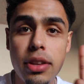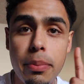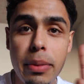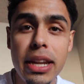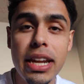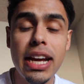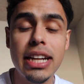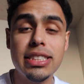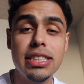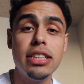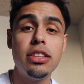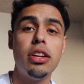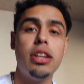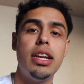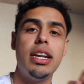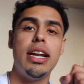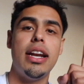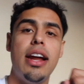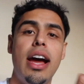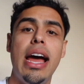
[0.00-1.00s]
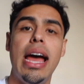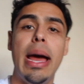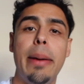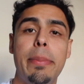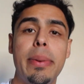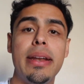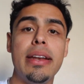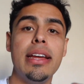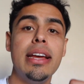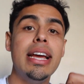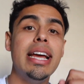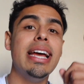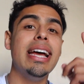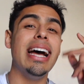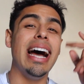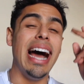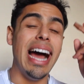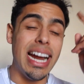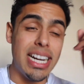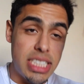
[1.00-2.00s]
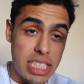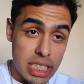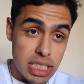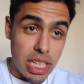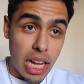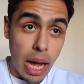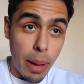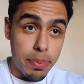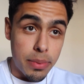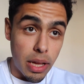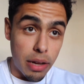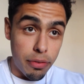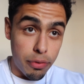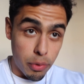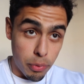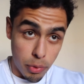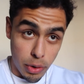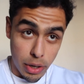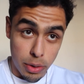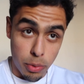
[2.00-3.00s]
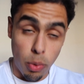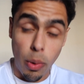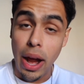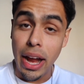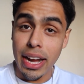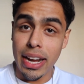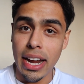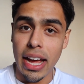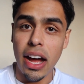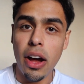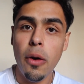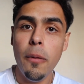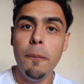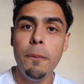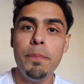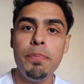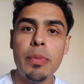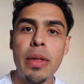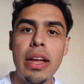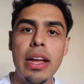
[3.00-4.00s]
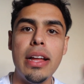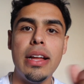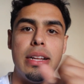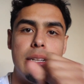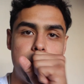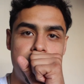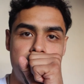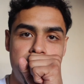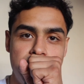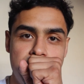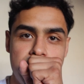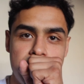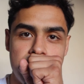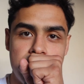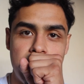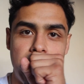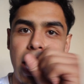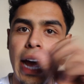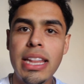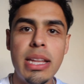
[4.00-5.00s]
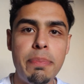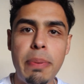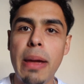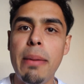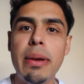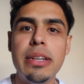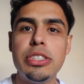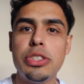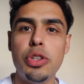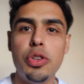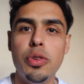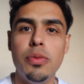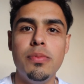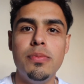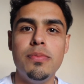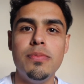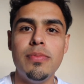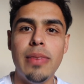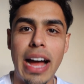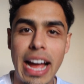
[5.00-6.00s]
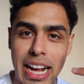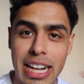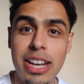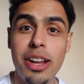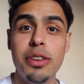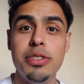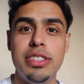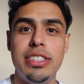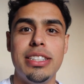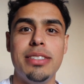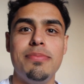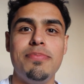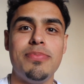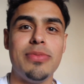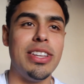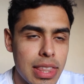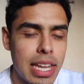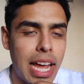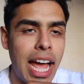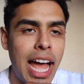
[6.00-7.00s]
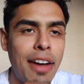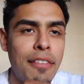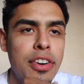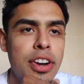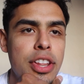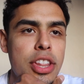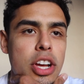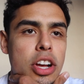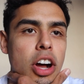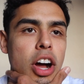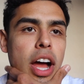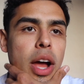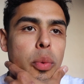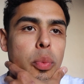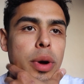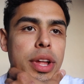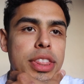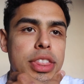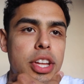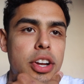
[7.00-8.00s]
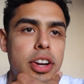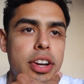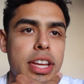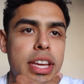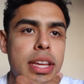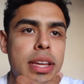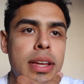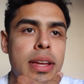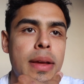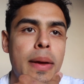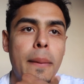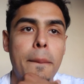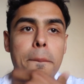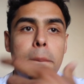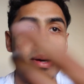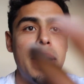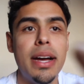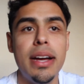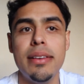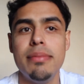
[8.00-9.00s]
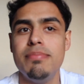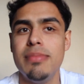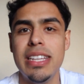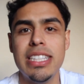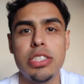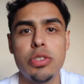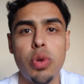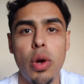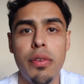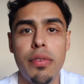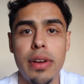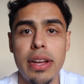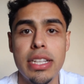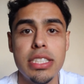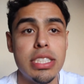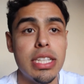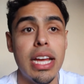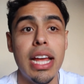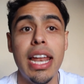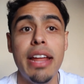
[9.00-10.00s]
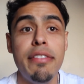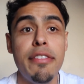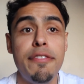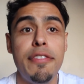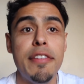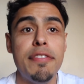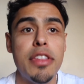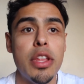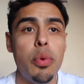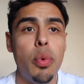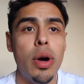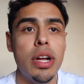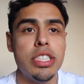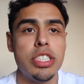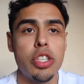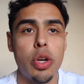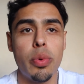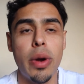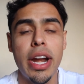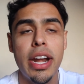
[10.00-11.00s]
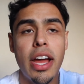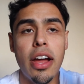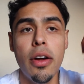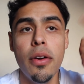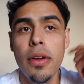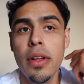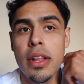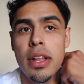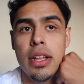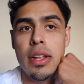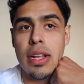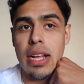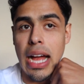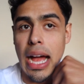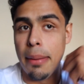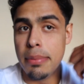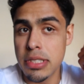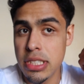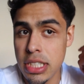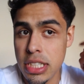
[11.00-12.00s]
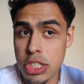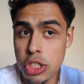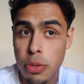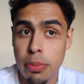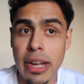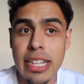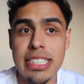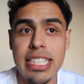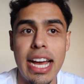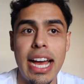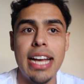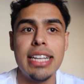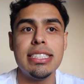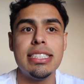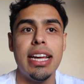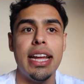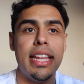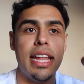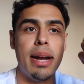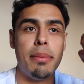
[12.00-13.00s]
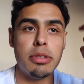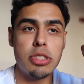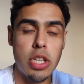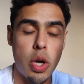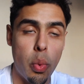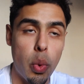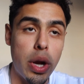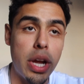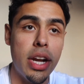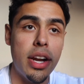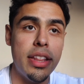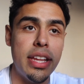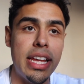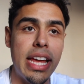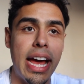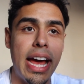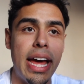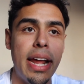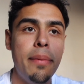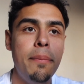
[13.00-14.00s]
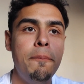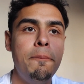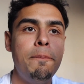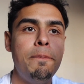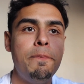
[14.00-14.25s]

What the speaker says: the meeting at 10:30 did not happen. I just hopped off of one right now, and the payment's through. I closed it. I have another call at 1:30, but it's 11:51. So right now, I'm just gonna do my tasks, and then I'm gonna start working on the ad,